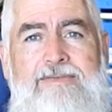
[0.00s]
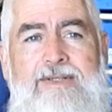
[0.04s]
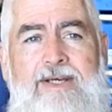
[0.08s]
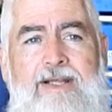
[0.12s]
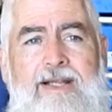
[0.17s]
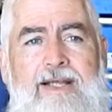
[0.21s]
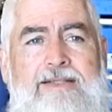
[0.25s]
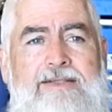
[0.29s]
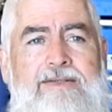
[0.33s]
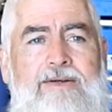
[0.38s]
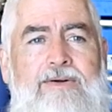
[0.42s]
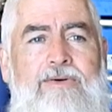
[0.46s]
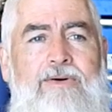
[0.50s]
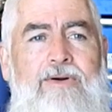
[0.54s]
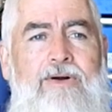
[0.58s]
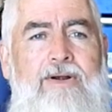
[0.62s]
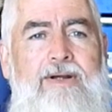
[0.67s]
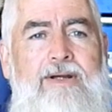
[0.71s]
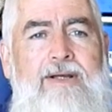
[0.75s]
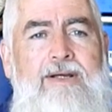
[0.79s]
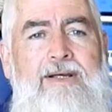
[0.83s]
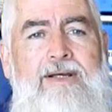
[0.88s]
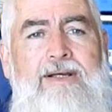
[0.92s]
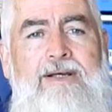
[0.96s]
So that's all
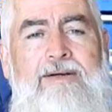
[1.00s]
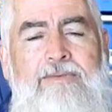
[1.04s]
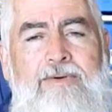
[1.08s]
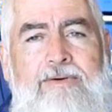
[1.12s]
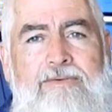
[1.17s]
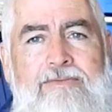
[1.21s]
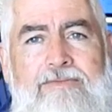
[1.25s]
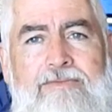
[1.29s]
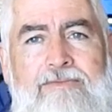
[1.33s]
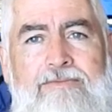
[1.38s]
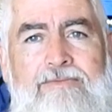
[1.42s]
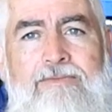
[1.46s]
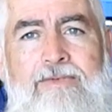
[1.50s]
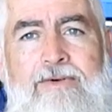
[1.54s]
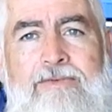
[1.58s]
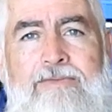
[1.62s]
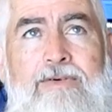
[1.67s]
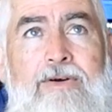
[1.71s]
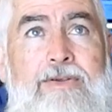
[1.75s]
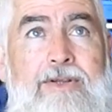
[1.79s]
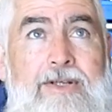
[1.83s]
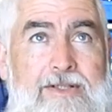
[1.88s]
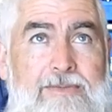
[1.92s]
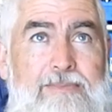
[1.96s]
right. We've
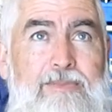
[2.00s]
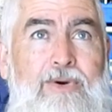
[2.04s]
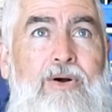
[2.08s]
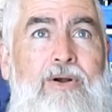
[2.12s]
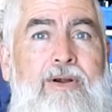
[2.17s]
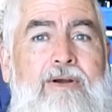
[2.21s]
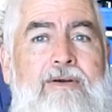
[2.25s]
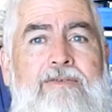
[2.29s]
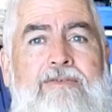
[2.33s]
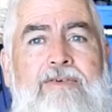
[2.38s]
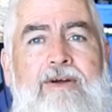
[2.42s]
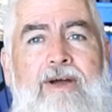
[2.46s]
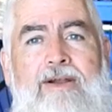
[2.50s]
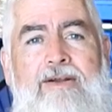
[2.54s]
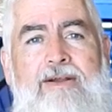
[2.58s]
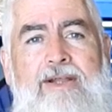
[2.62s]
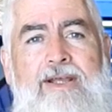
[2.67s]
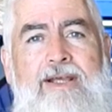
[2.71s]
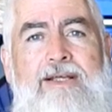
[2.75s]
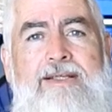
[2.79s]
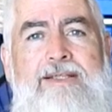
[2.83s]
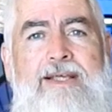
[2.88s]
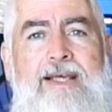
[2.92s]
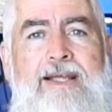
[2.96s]
got this microphone
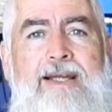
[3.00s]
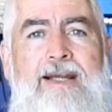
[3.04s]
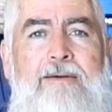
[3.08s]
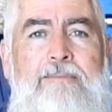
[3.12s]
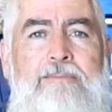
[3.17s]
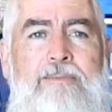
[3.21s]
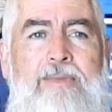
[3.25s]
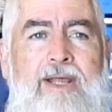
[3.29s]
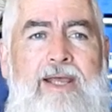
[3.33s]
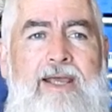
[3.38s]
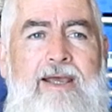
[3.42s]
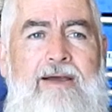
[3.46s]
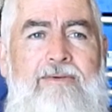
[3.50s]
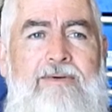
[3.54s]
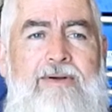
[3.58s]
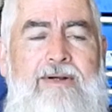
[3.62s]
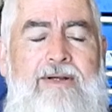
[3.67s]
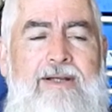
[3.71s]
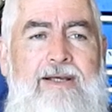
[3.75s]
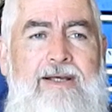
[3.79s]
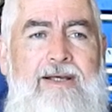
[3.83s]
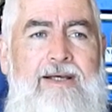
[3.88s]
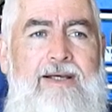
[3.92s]
here set up now,